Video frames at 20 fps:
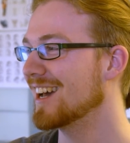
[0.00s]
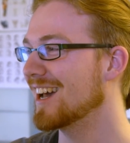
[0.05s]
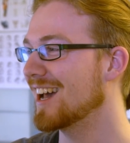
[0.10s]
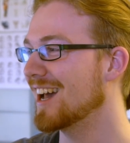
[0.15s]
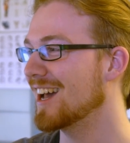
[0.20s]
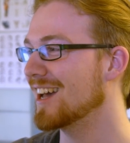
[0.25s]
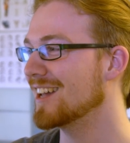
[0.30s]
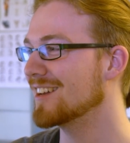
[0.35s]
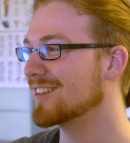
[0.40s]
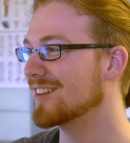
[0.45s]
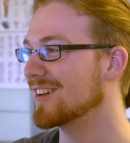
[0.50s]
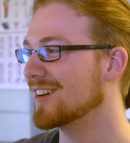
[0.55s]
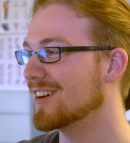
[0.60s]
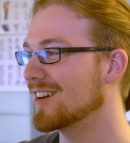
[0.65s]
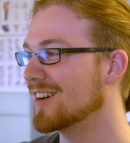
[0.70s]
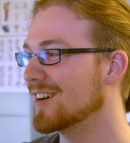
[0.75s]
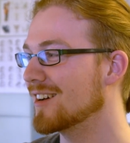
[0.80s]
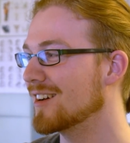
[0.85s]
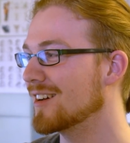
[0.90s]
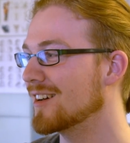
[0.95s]
And
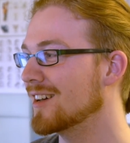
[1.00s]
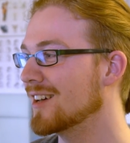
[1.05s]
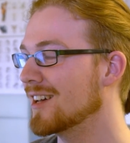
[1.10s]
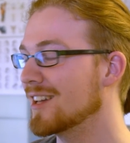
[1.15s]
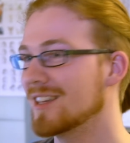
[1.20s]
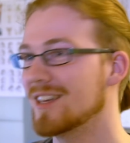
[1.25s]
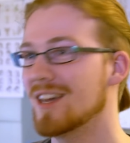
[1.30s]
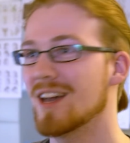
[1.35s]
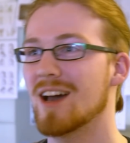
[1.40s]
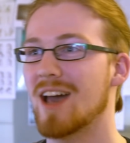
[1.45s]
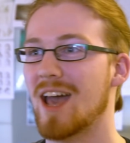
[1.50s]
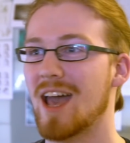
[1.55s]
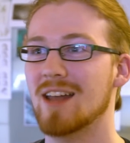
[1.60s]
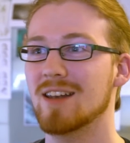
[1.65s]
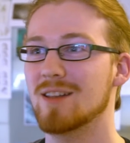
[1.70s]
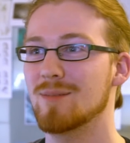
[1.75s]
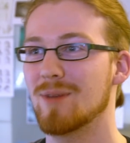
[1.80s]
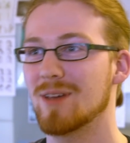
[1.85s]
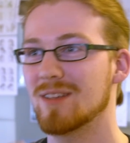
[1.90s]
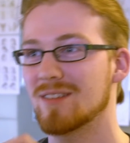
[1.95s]

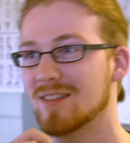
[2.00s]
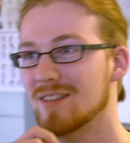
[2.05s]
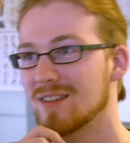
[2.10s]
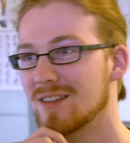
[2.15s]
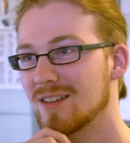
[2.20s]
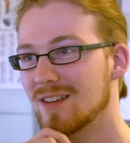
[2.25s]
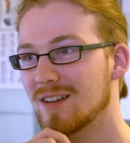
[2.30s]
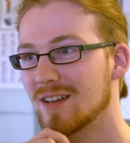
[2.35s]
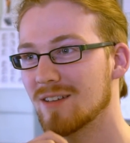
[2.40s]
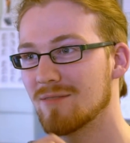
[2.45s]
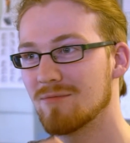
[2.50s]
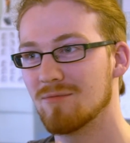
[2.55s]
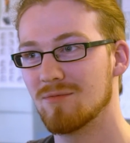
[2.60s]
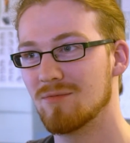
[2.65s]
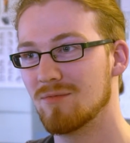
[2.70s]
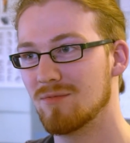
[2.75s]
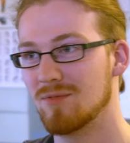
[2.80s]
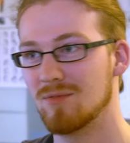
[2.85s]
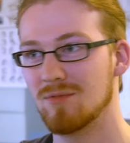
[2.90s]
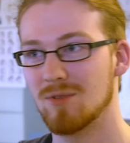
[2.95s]
Andy basically like
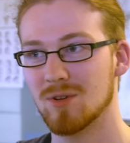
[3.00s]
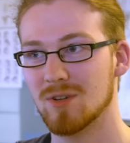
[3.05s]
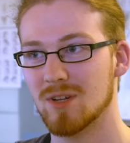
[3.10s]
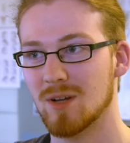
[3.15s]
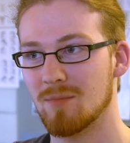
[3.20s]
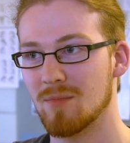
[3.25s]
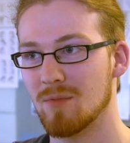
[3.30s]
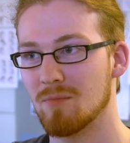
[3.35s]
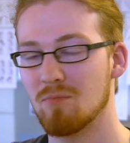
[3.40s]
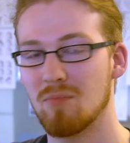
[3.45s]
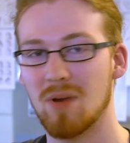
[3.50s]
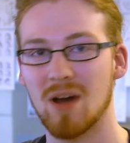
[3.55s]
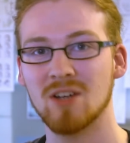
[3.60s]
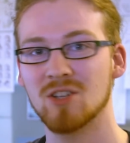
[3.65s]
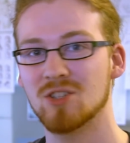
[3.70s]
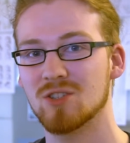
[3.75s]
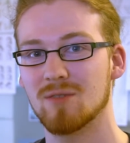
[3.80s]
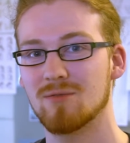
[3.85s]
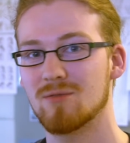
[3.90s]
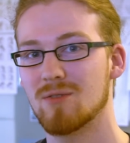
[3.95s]
looked up a
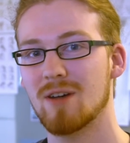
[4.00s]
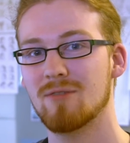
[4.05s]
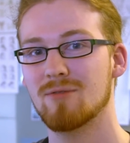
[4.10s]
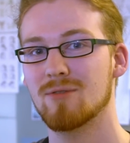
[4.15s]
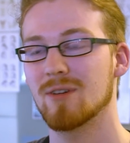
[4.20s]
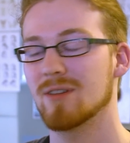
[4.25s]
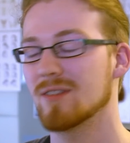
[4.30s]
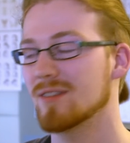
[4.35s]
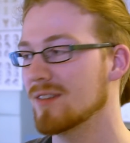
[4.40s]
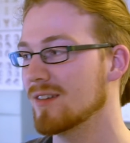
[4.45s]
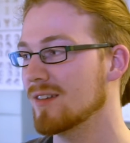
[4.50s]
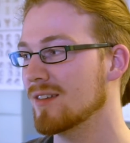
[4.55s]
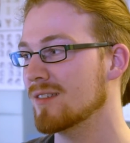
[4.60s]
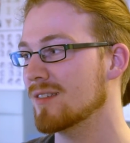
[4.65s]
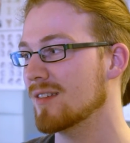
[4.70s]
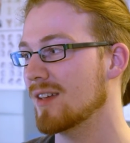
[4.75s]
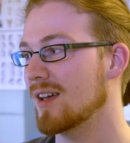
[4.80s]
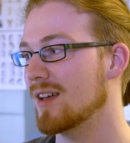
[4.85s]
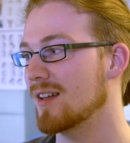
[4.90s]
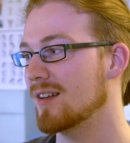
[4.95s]
bunch of
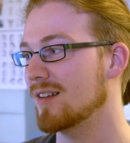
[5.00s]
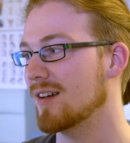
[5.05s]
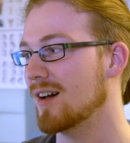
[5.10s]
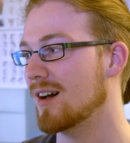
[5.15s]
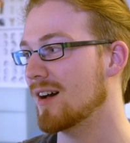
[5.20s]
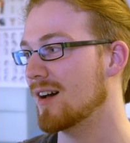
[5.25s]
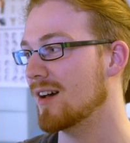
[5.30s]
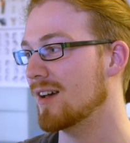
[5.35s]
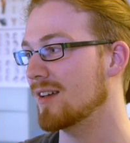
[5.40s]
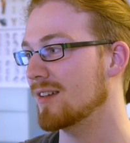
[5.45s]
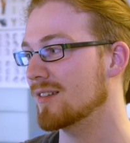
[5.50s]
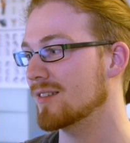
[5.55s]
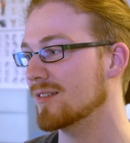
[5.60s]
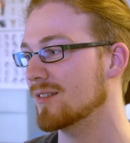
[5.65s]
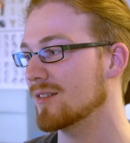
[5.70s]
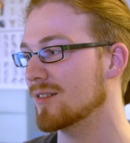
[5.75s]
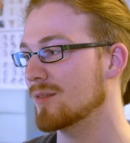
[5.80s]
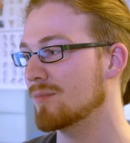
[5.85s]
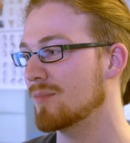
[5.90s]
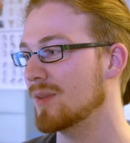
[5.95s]
references, and I
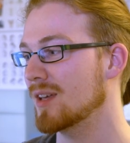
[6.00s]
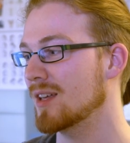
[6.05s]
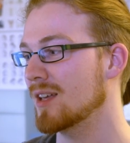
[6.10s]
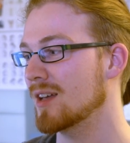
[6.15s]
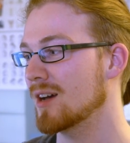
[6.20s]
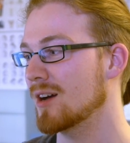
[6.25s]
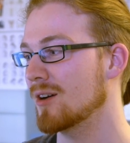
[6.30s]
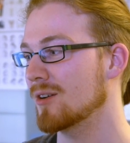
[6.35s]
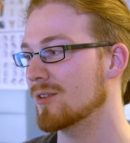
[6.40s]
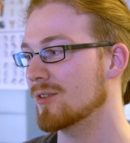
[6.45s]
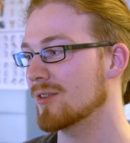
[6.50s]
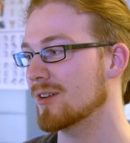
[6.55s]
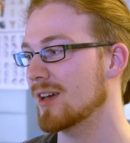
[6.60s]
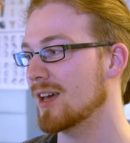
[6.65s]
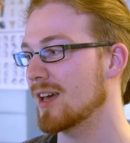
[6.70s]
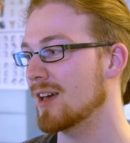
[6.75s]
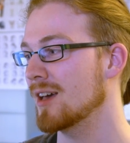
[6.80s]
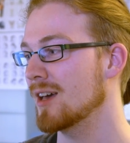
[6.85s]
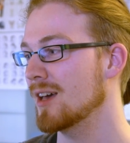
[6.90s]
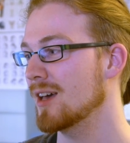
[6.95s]
started picking out,
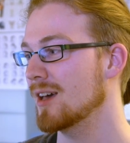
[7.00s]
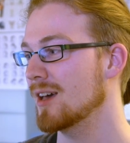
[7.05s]
okay,